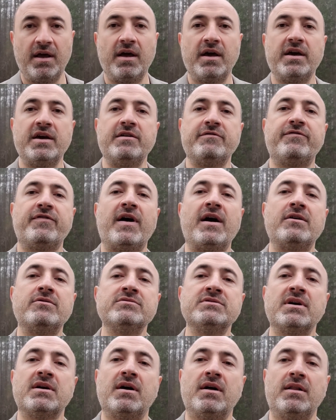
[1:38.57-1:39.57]
He
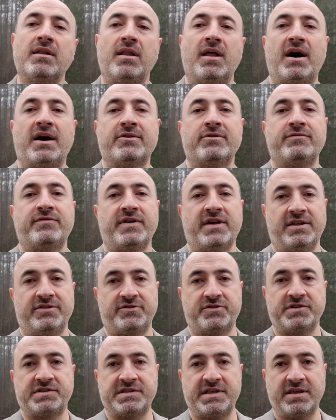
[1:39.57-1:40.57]
found a lot of
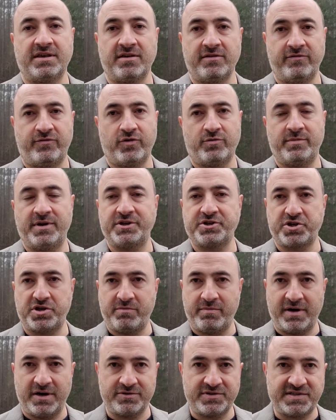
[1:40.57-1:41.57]
interesting information
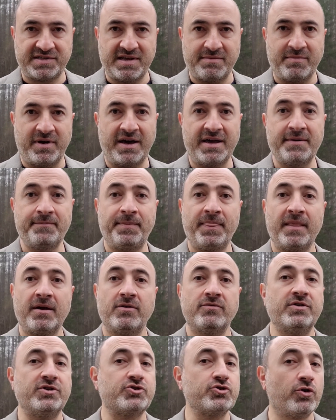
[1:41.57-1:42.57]
about Semi,
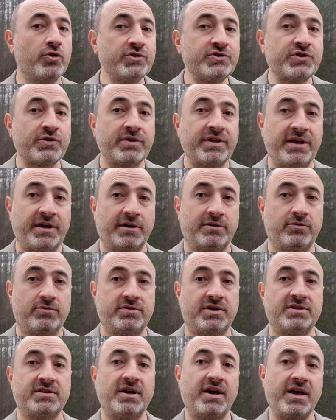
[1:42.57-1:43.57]
which also
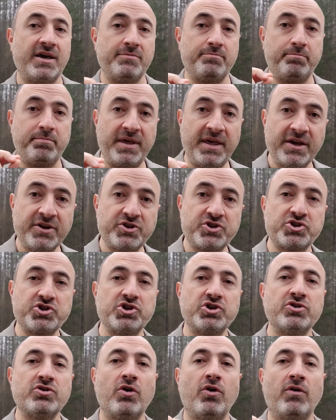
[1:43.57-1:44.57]
included a
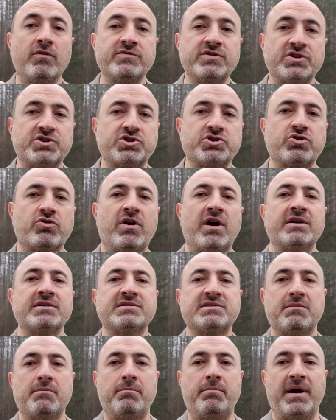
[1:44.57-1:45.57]
picture of the
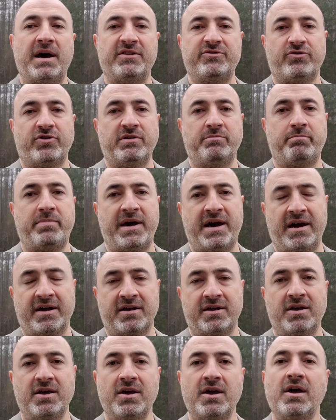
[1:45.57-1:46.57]
truck's battery pack.
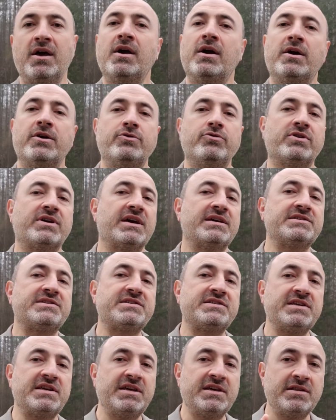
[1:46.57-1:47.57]
You can
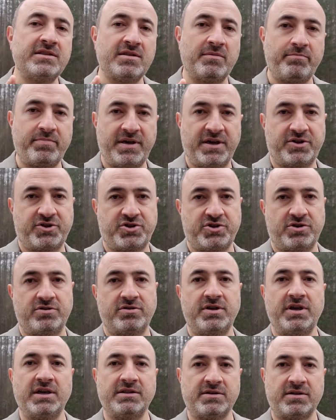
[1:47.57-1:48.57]
see the picture
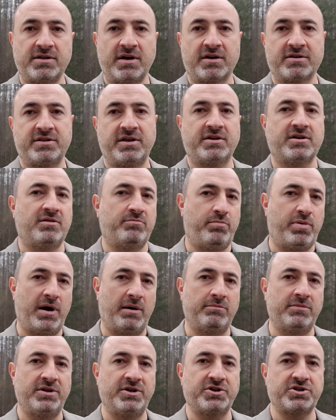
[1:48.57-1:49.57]
in an article
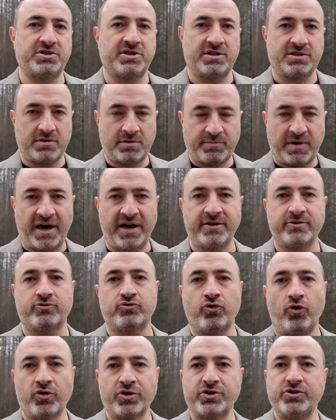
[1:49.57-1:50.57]
published at my
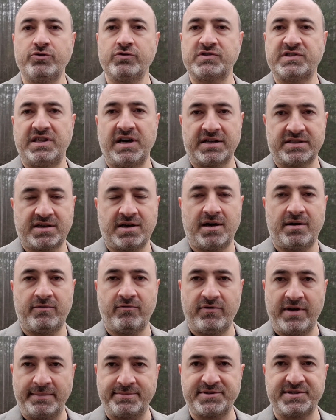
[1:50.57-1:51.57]
torquenews.com
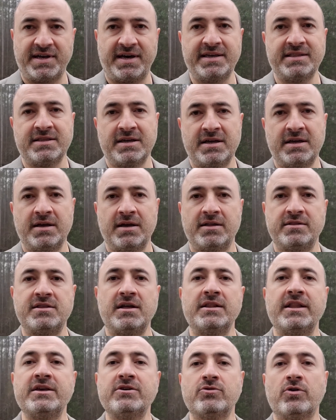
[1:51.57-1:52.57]
website, the
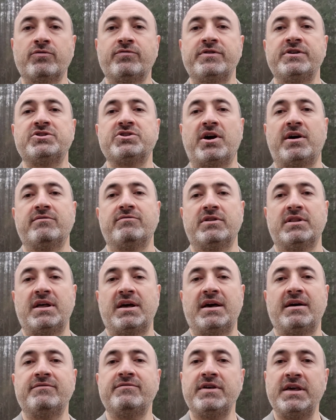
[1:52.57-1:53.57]
link of which I will
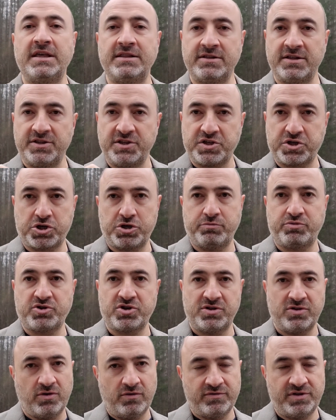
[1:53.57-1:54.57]
have in the
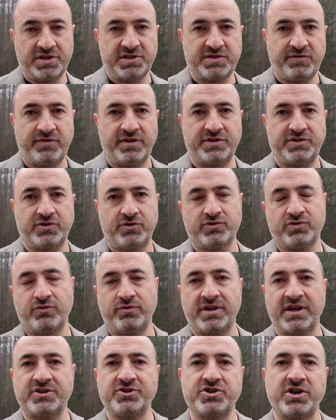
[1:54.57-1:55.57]
description of this video, so you
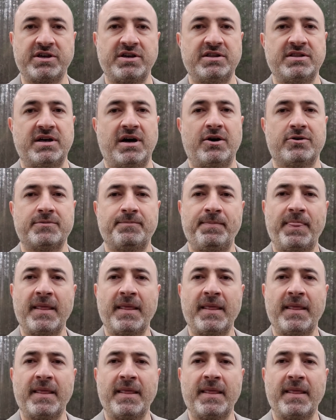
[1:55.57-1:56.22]
can check it out.